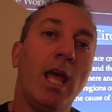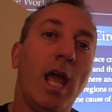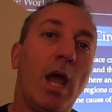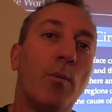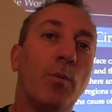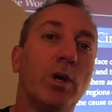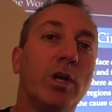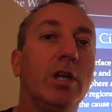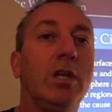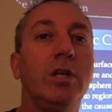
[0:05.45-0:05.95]
And
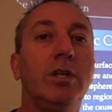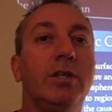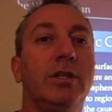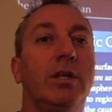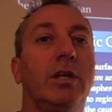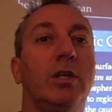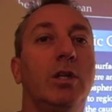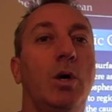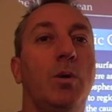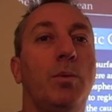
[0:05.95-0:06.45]
we're going to look at
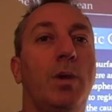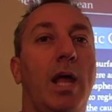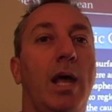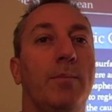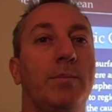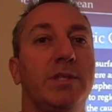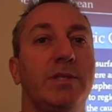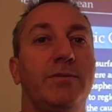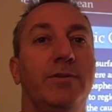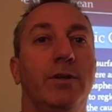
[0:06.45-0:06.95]
the global
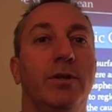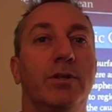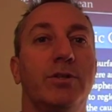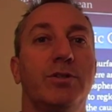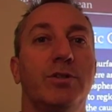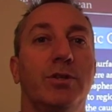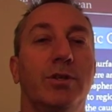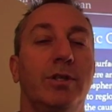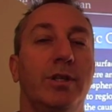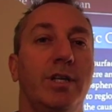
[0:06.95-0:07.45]
atmospheric
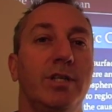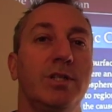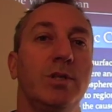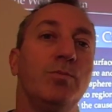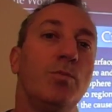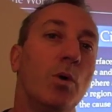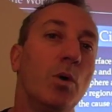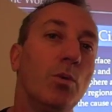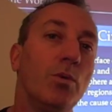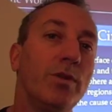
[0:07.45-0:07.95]
circulation
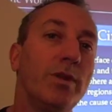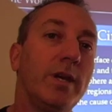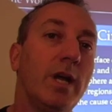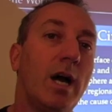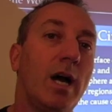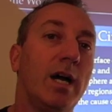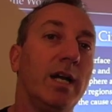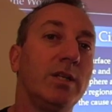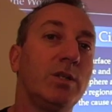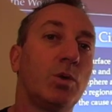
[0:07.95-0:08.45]
more with an
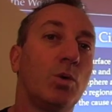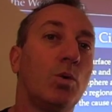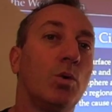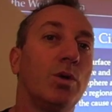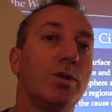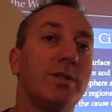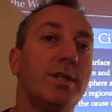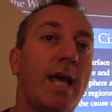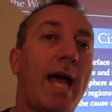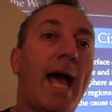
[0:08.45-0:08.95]
eye
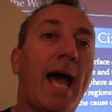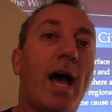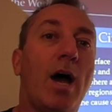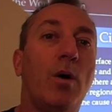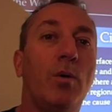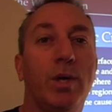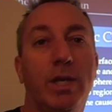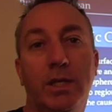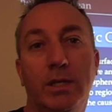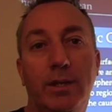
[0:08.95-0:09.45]
towards
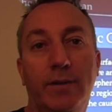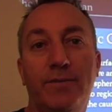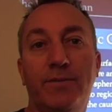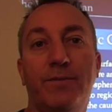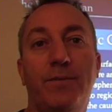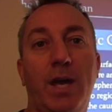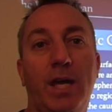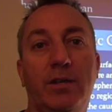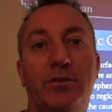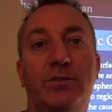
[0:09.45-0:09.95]
how it
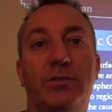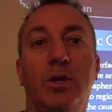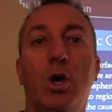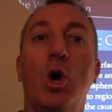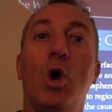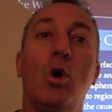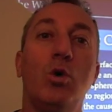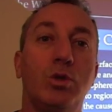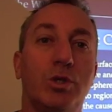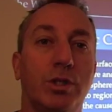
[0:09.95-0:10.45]
affects
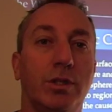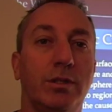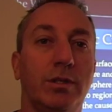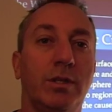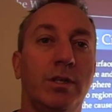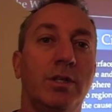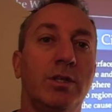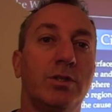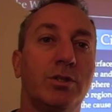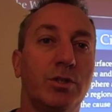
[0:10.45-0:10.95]
ocean
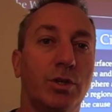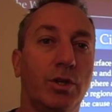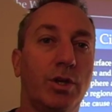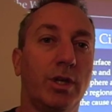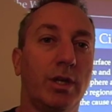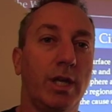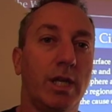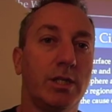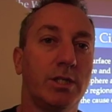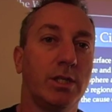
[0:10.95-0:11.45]

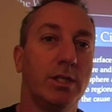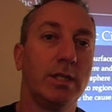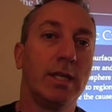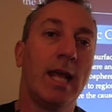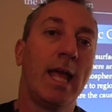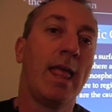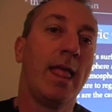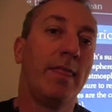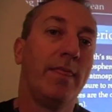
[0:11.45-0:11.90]
circulation